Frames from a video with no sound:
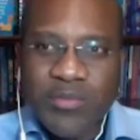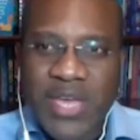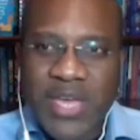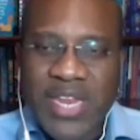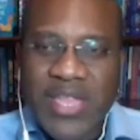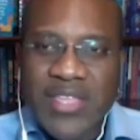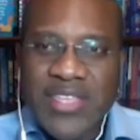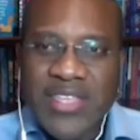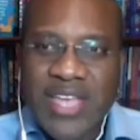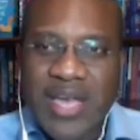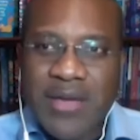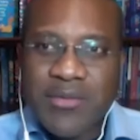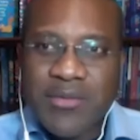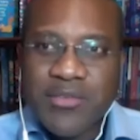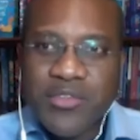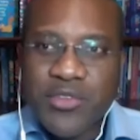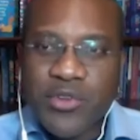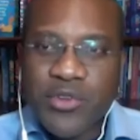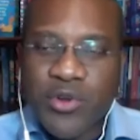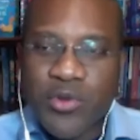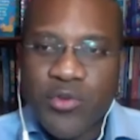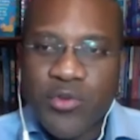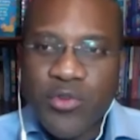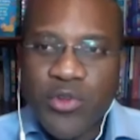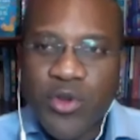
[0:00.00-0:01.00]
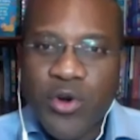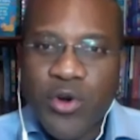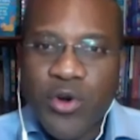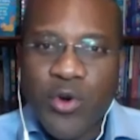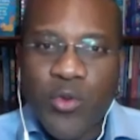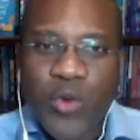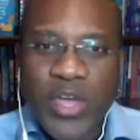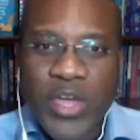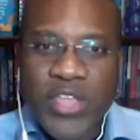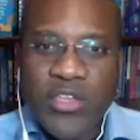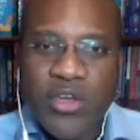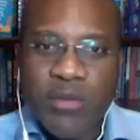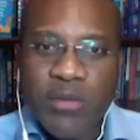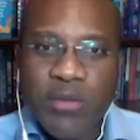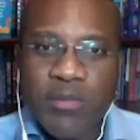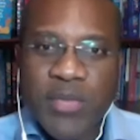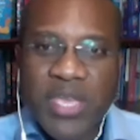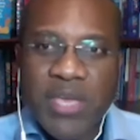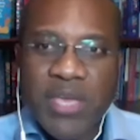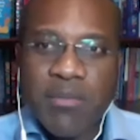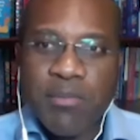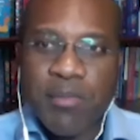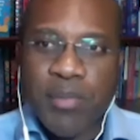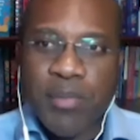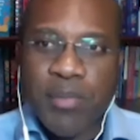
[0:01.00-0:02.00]
Many times you don't know when you're
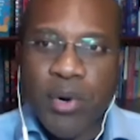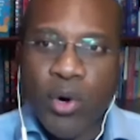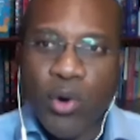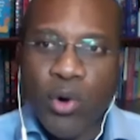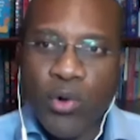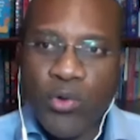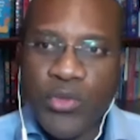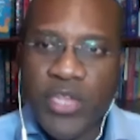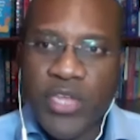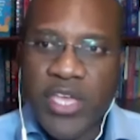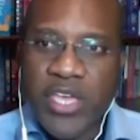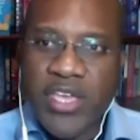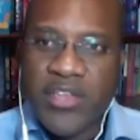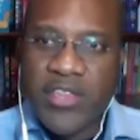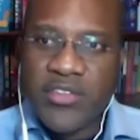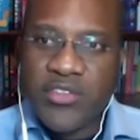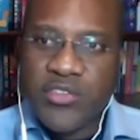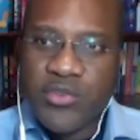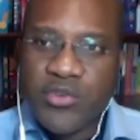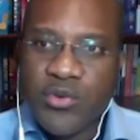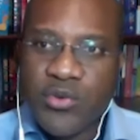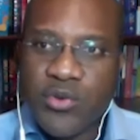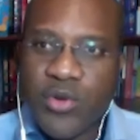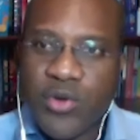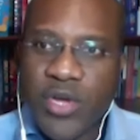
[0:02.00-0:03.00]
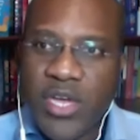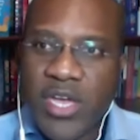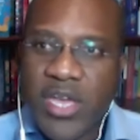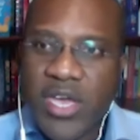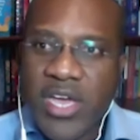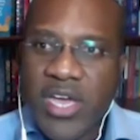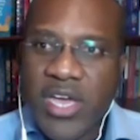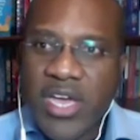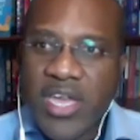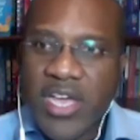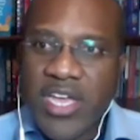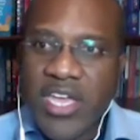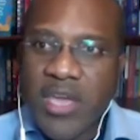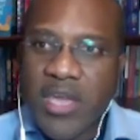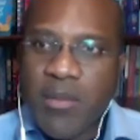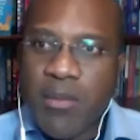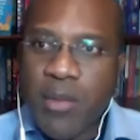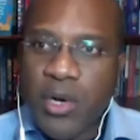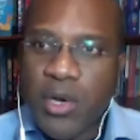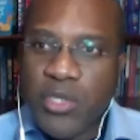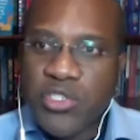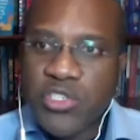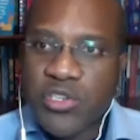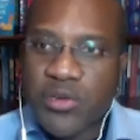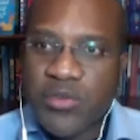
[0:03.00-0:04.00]
being pulled into
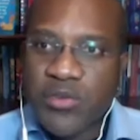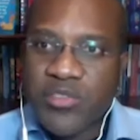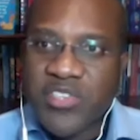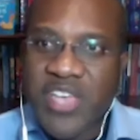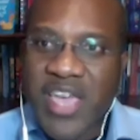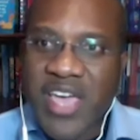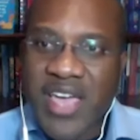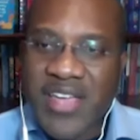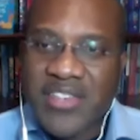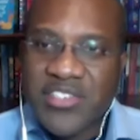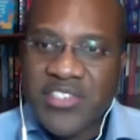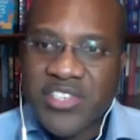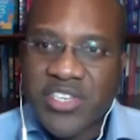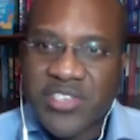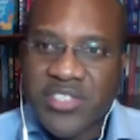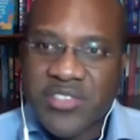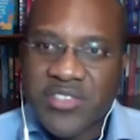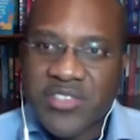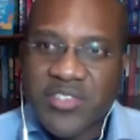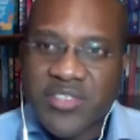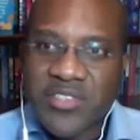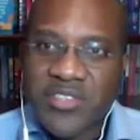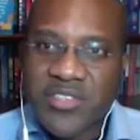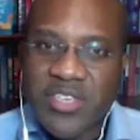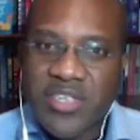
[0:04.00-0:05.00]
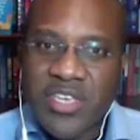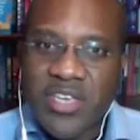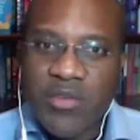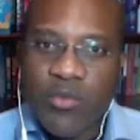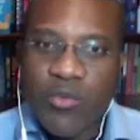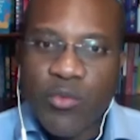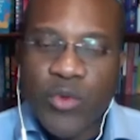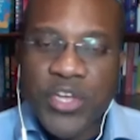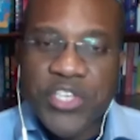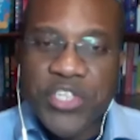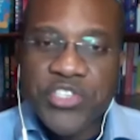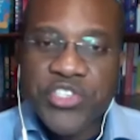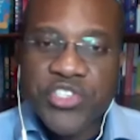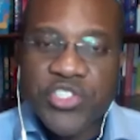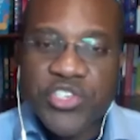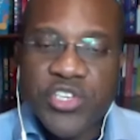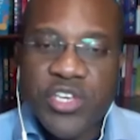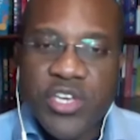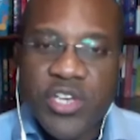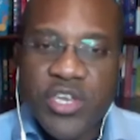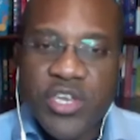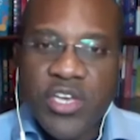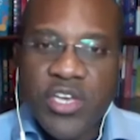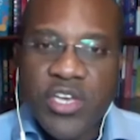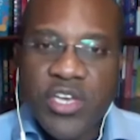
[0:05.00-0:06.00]
emotional tangents in which
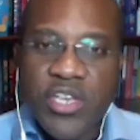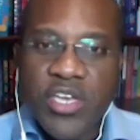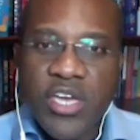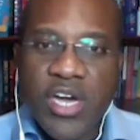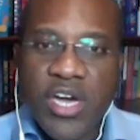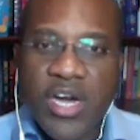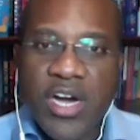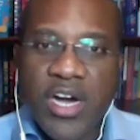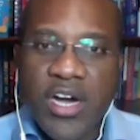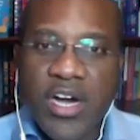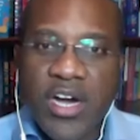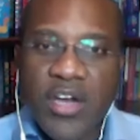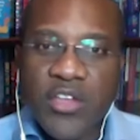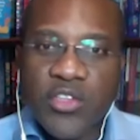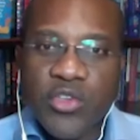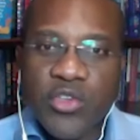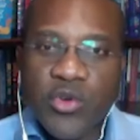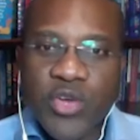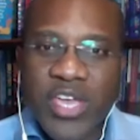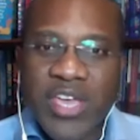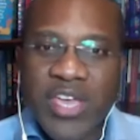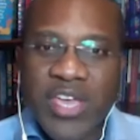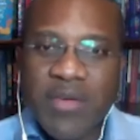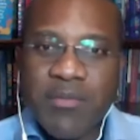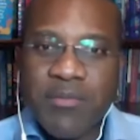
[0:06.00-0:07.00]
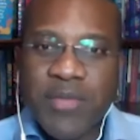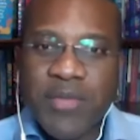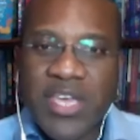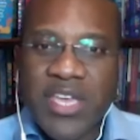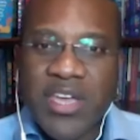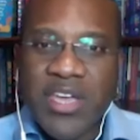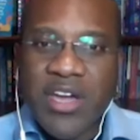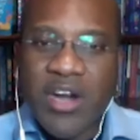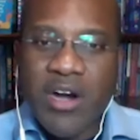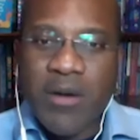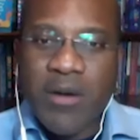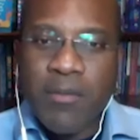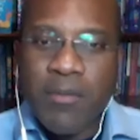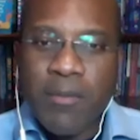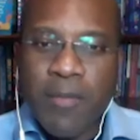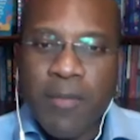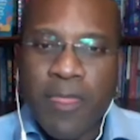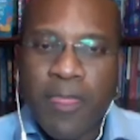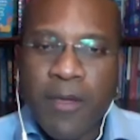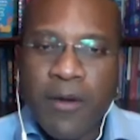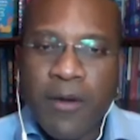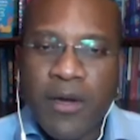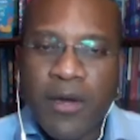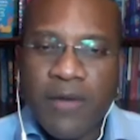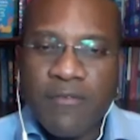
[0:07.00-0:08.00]
uh, you can
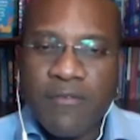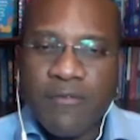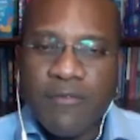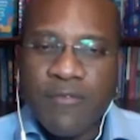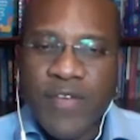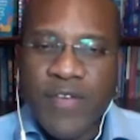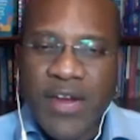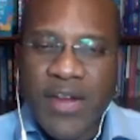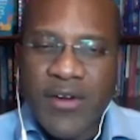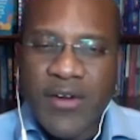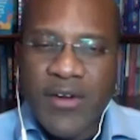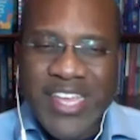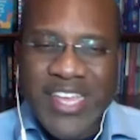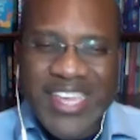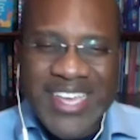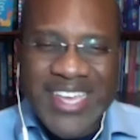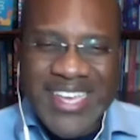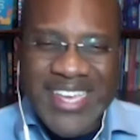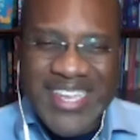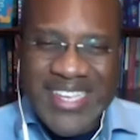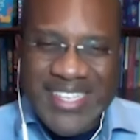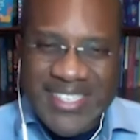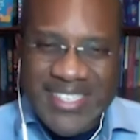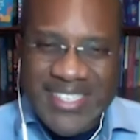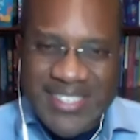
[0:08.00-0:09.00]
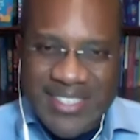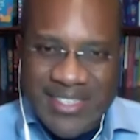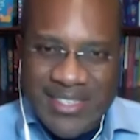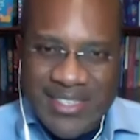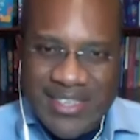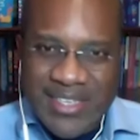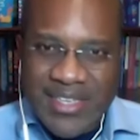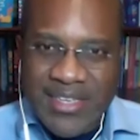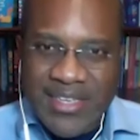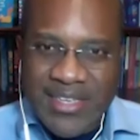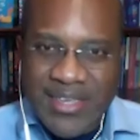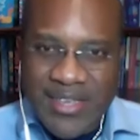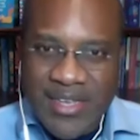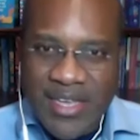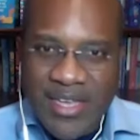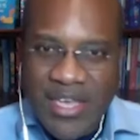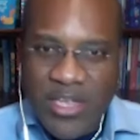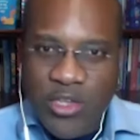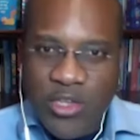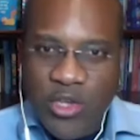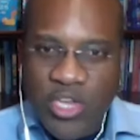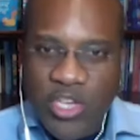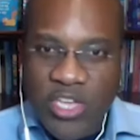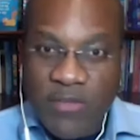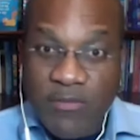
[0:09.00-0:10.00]
become very easily
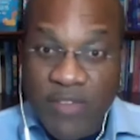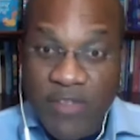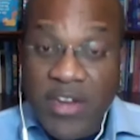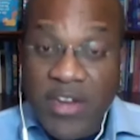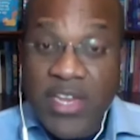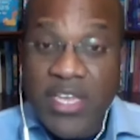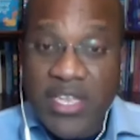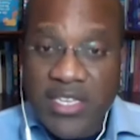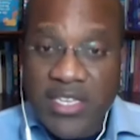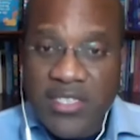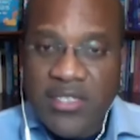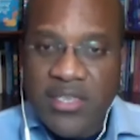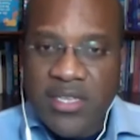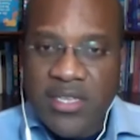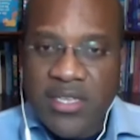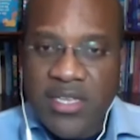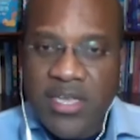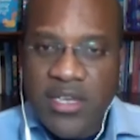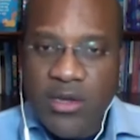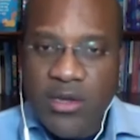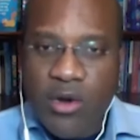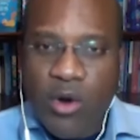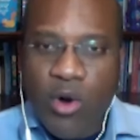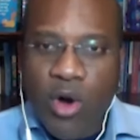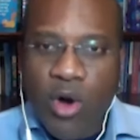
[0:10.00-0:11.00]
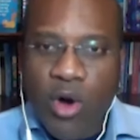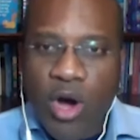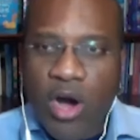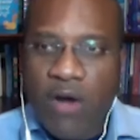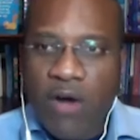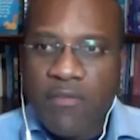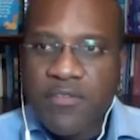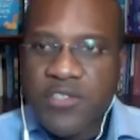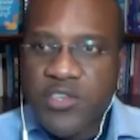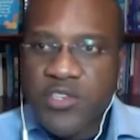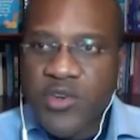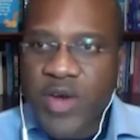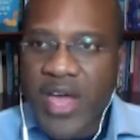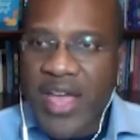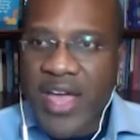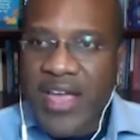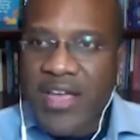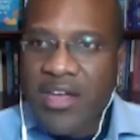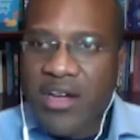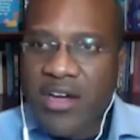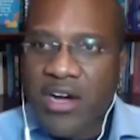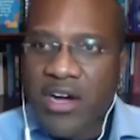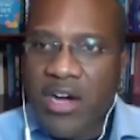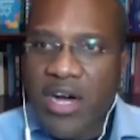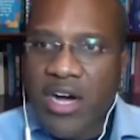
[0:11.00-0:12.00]
you could very easily go off track
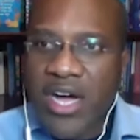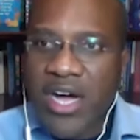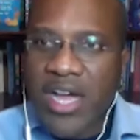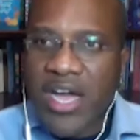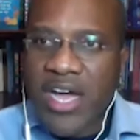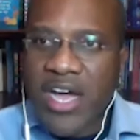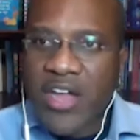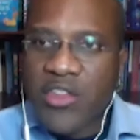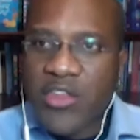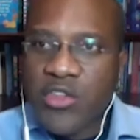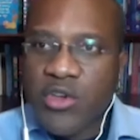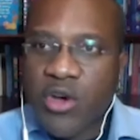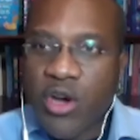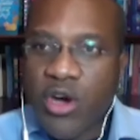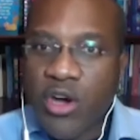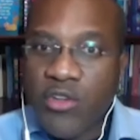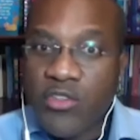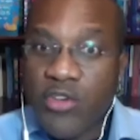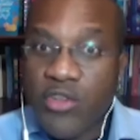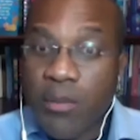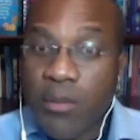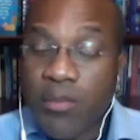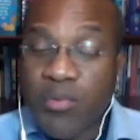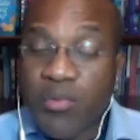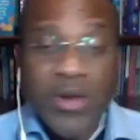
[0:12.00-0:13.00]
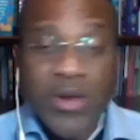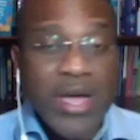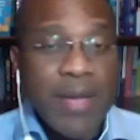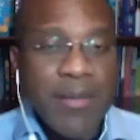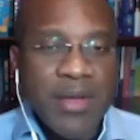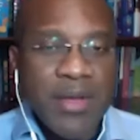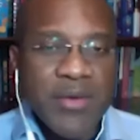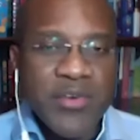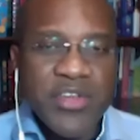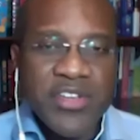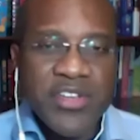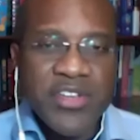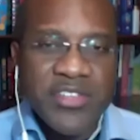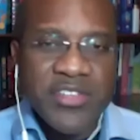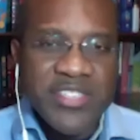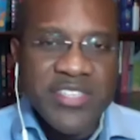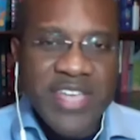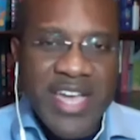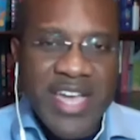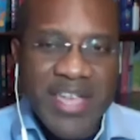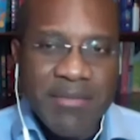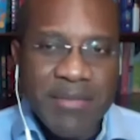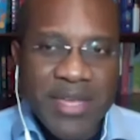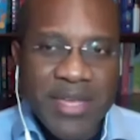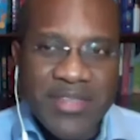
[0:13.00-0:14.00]
on your, on your primary
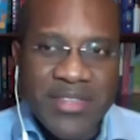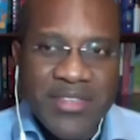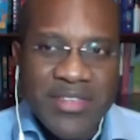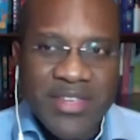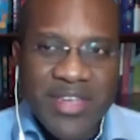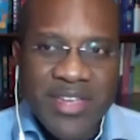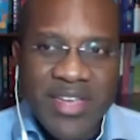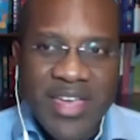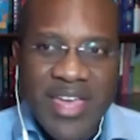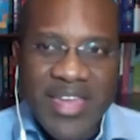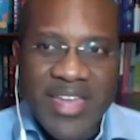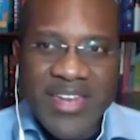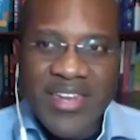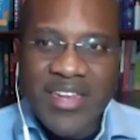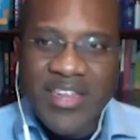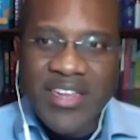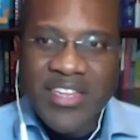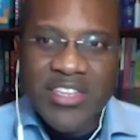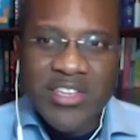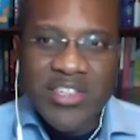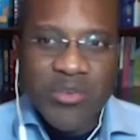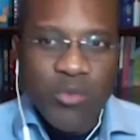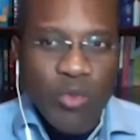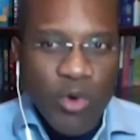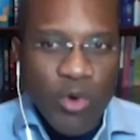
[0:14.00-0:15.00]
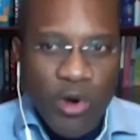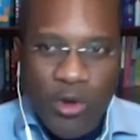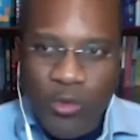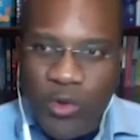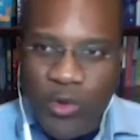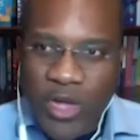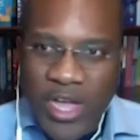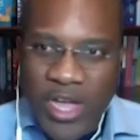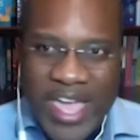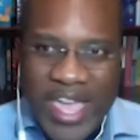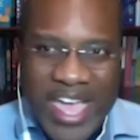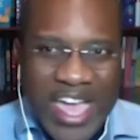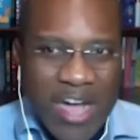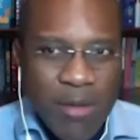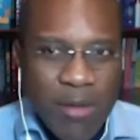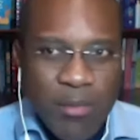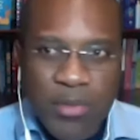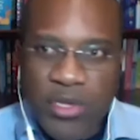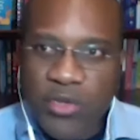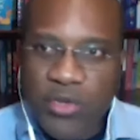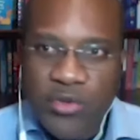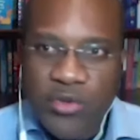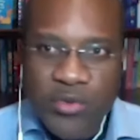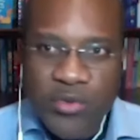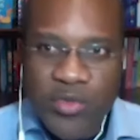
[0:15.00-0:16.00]
assignment, and the world will
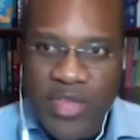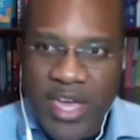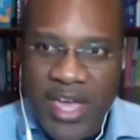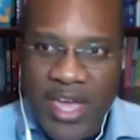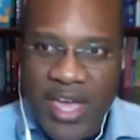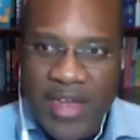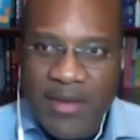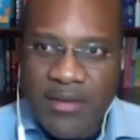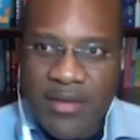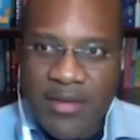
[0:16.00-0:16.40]
help you do that.